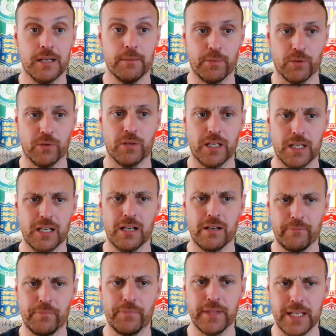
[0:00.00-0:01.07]

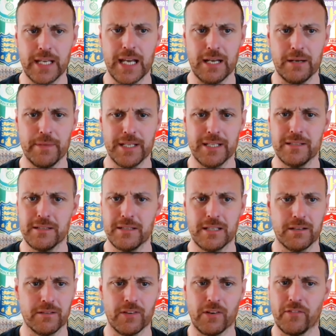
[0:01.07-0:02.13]
But yeah, I mean,
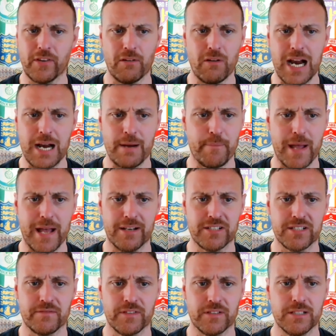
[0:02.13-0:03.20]
they're so hard
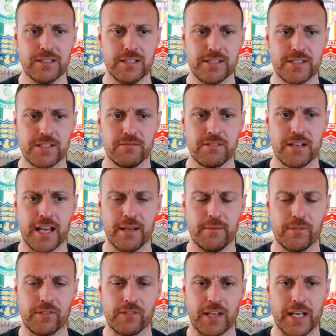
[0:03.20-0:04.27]
bet. They've only lost 2
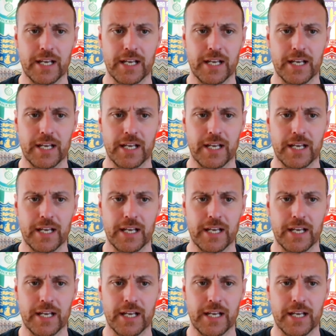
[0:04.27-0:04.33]
games.